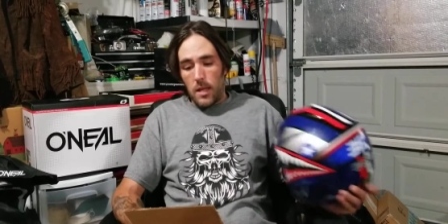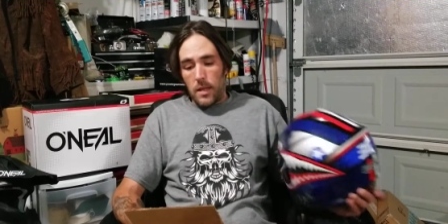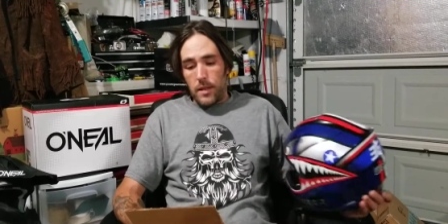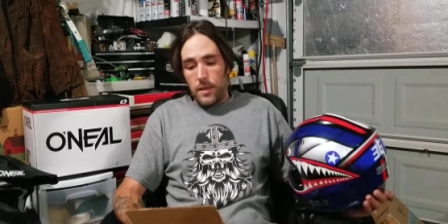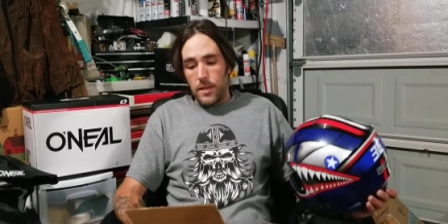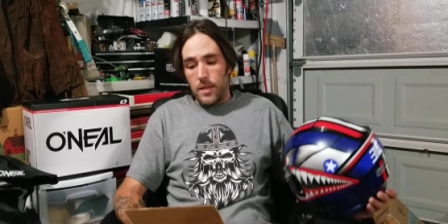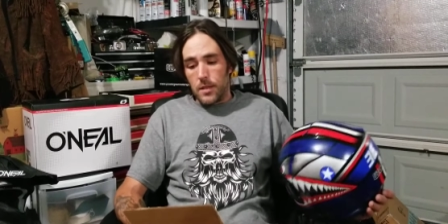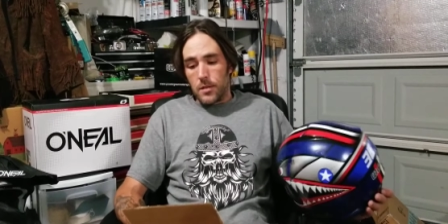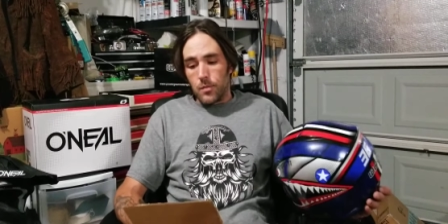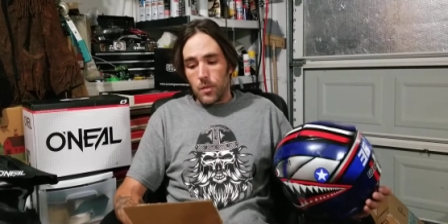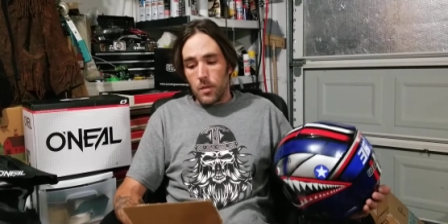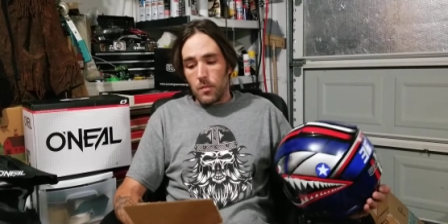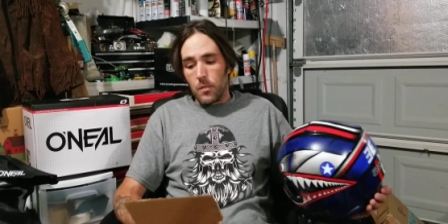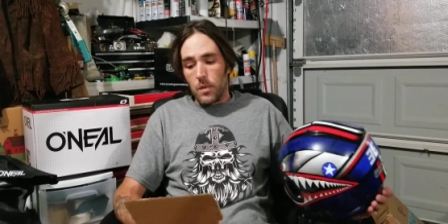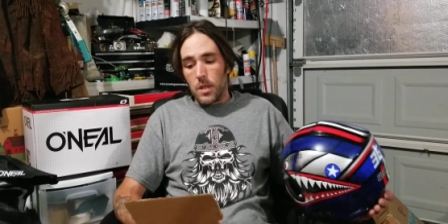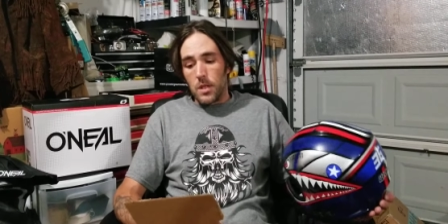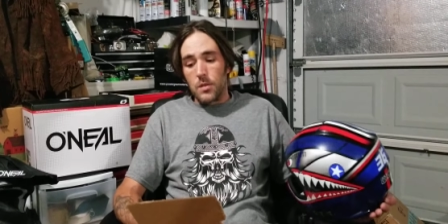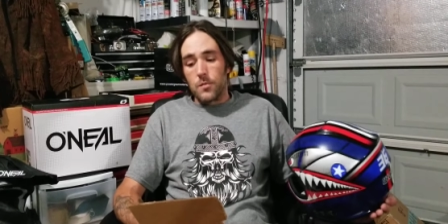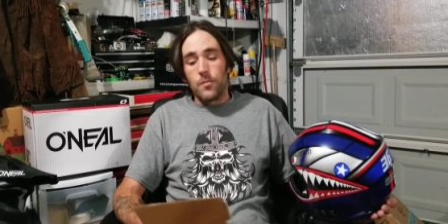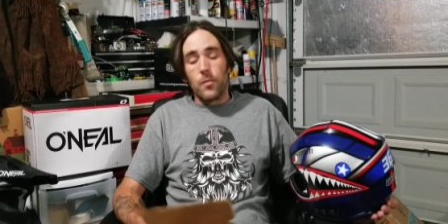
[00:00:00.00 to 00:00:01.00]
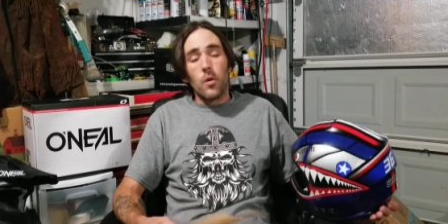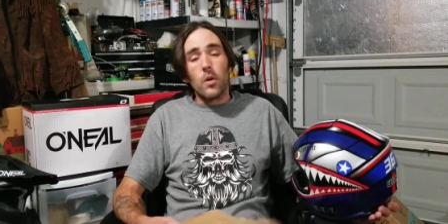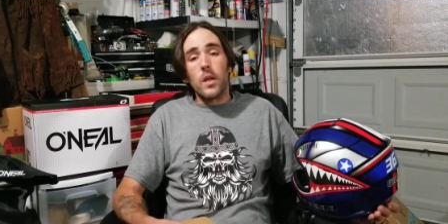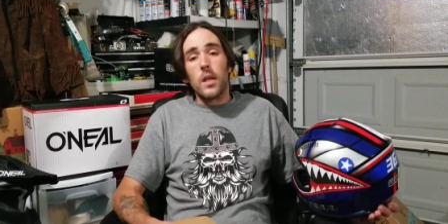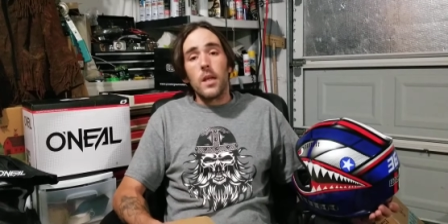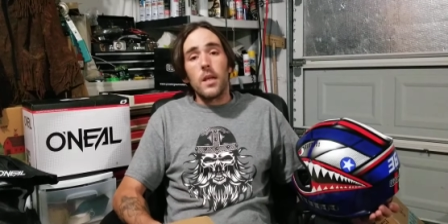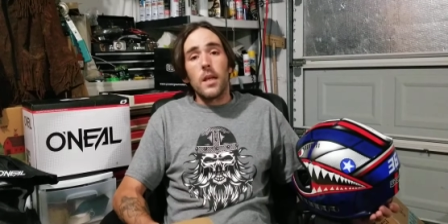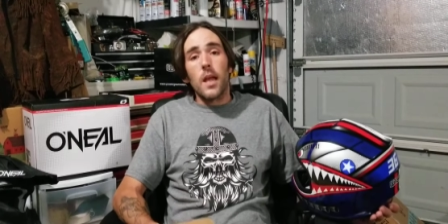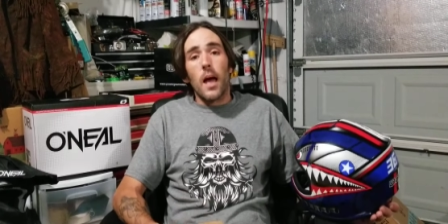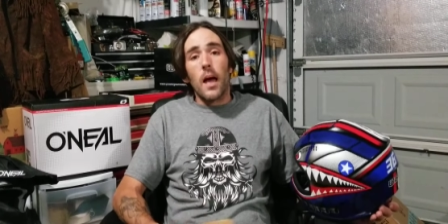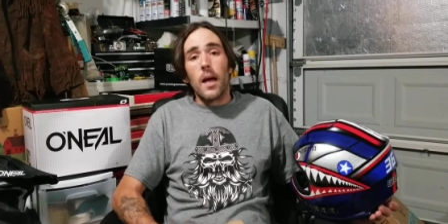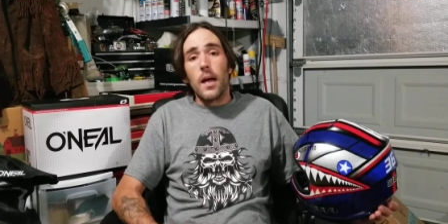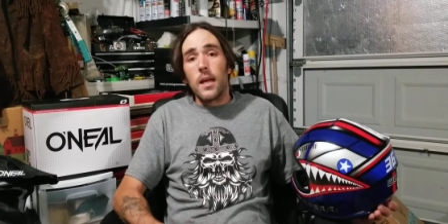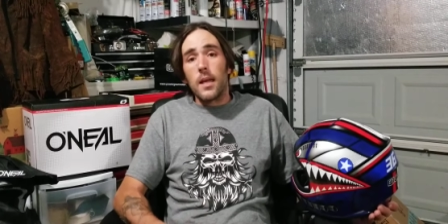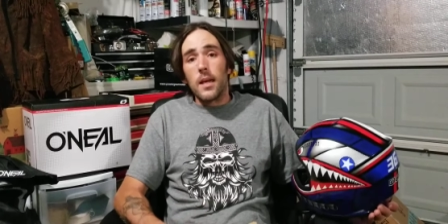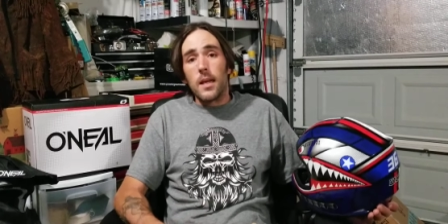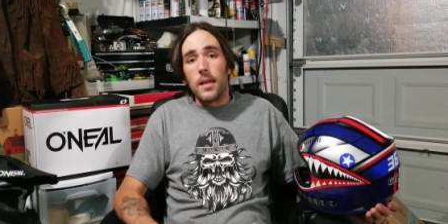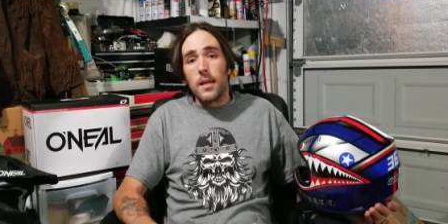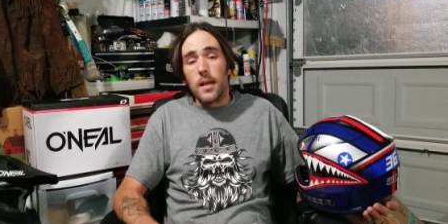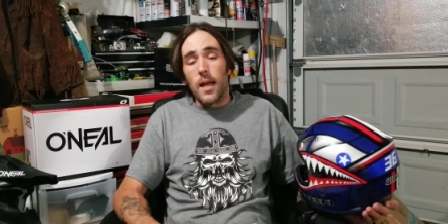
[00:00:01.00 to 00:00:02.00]
This one was
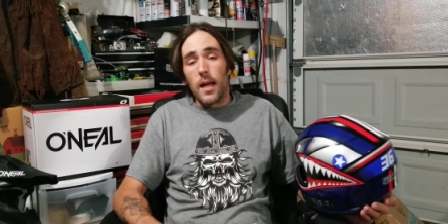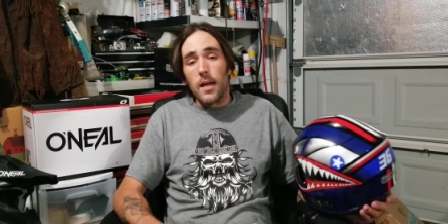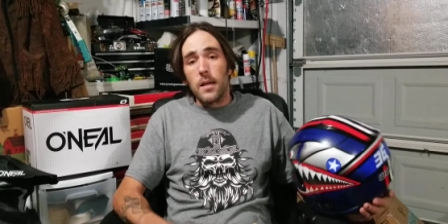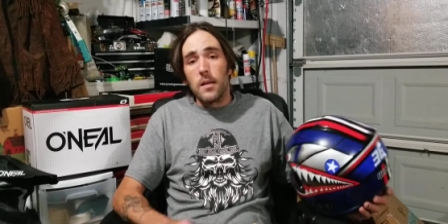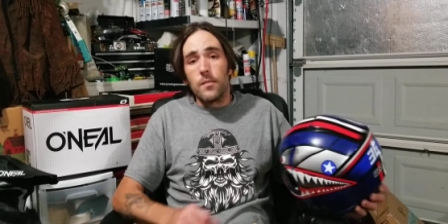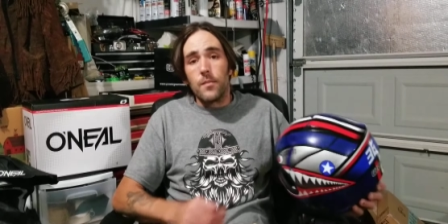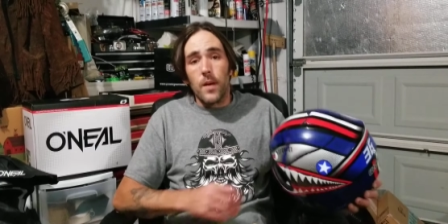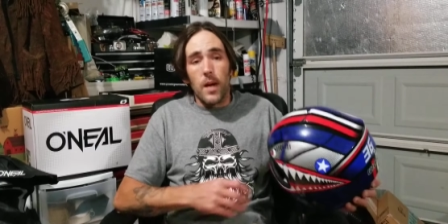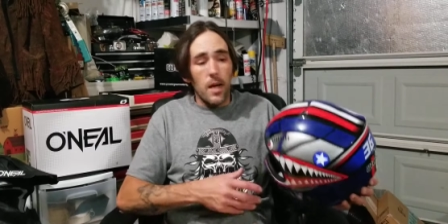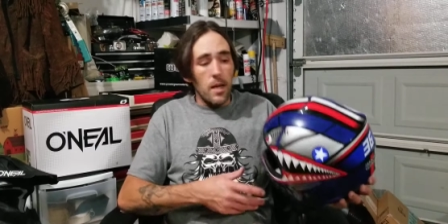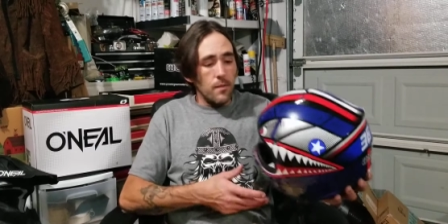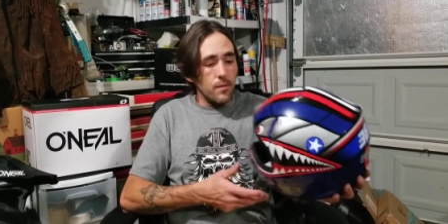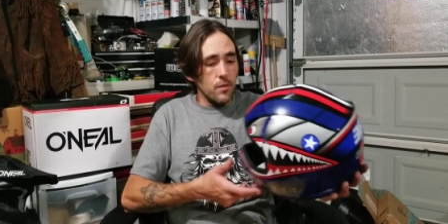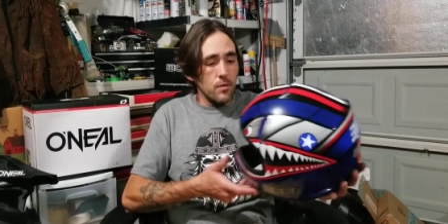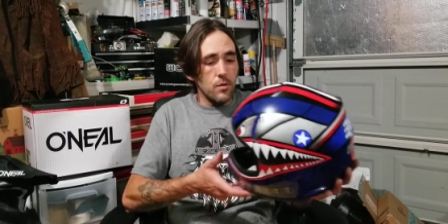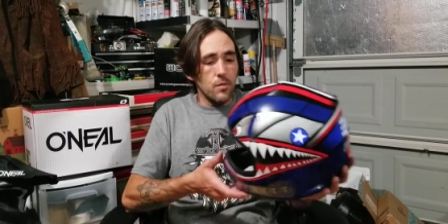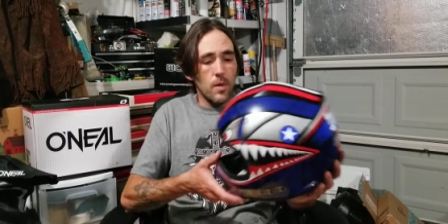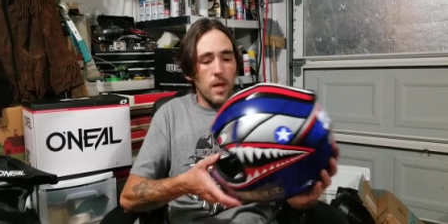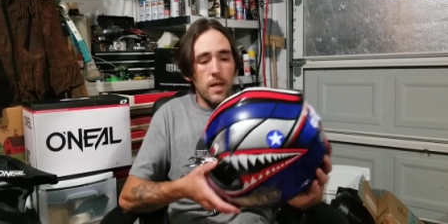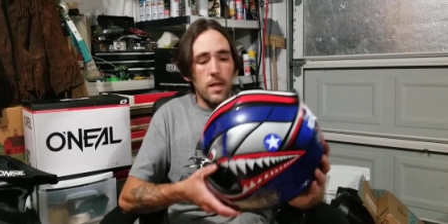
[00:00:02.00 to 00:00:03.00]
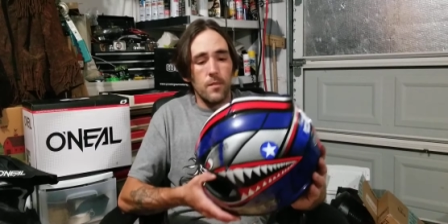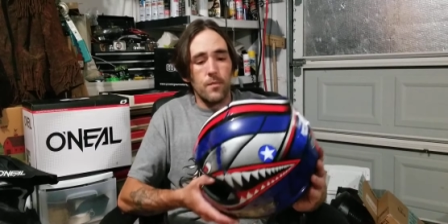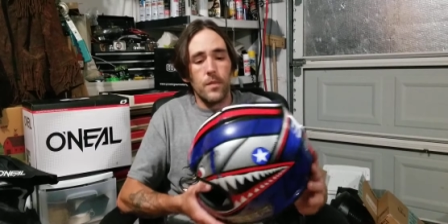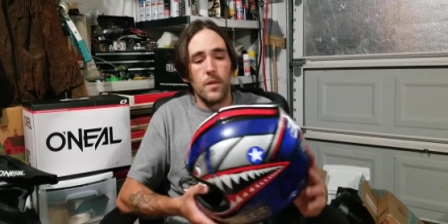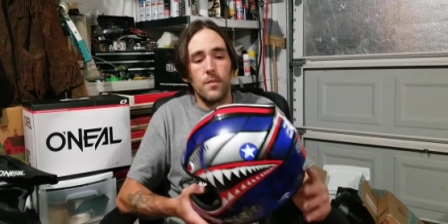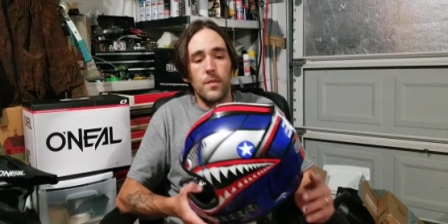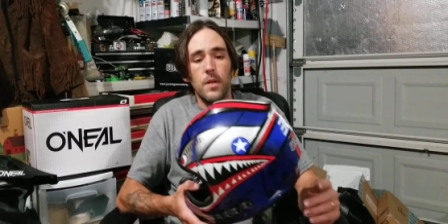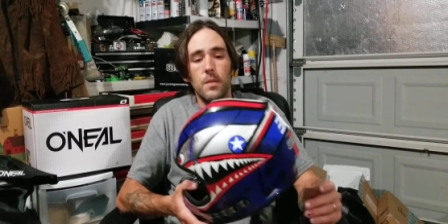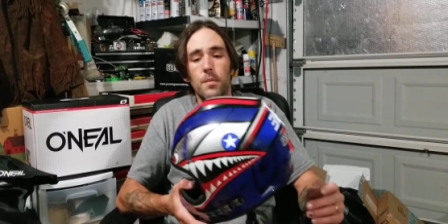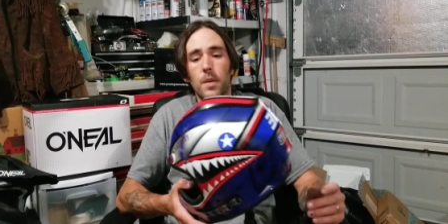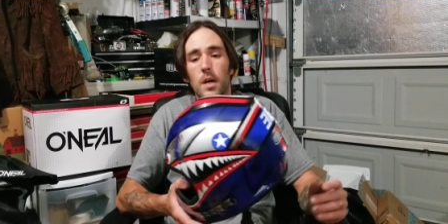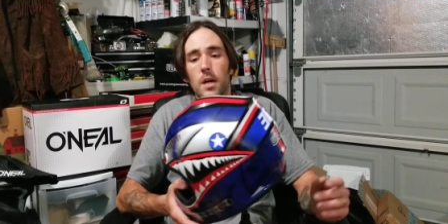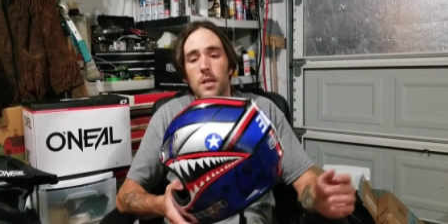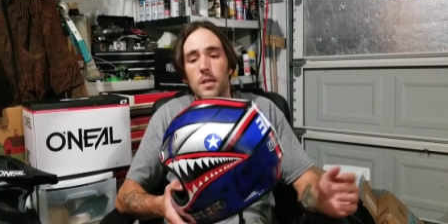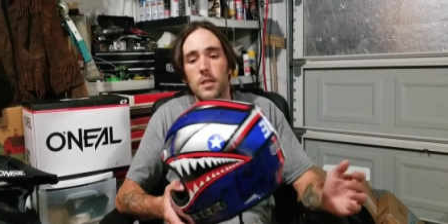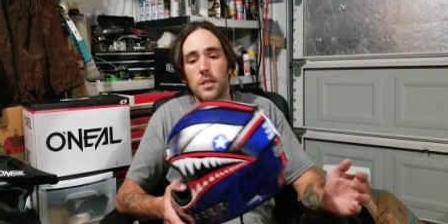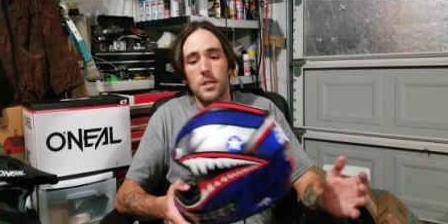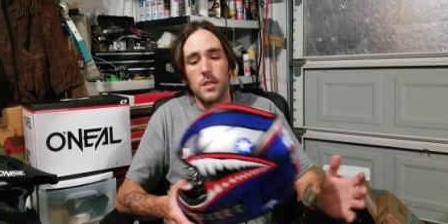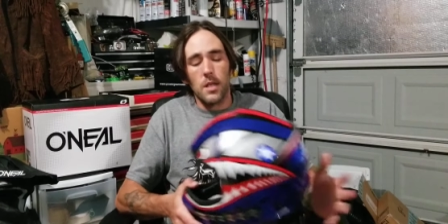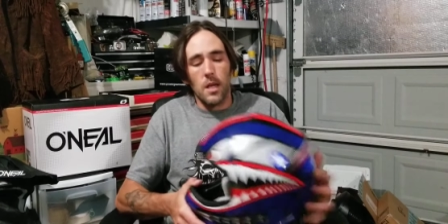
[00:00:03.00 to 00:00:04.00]
$49.95. It was right at 50
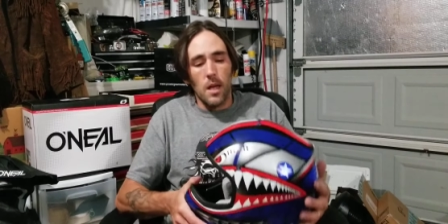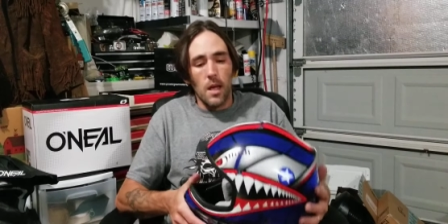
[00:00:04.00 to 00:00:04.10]
bucks.